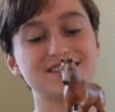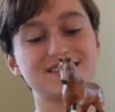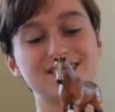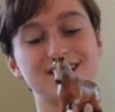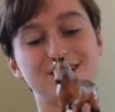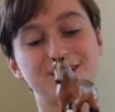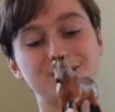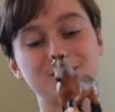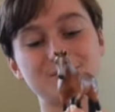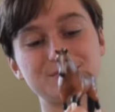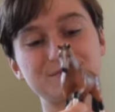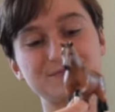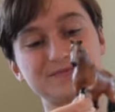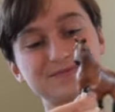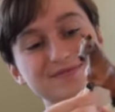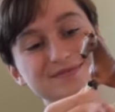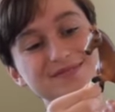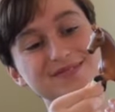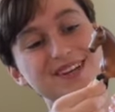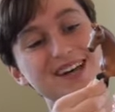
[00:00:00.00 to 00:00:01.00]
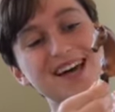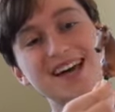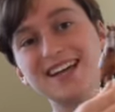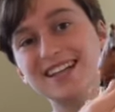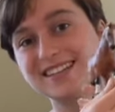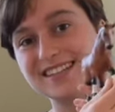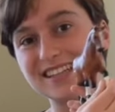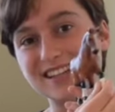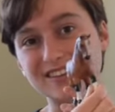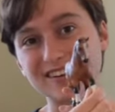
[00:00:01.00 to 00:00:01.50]
So
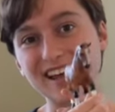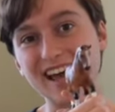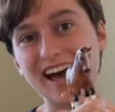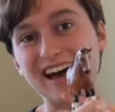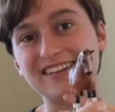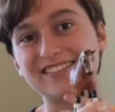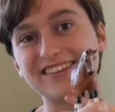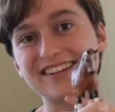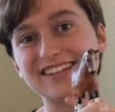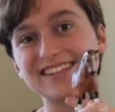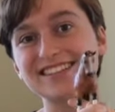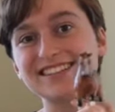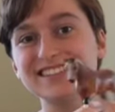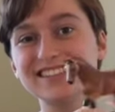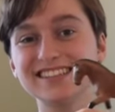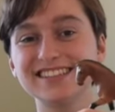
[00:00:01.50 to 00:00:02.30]
there we have it.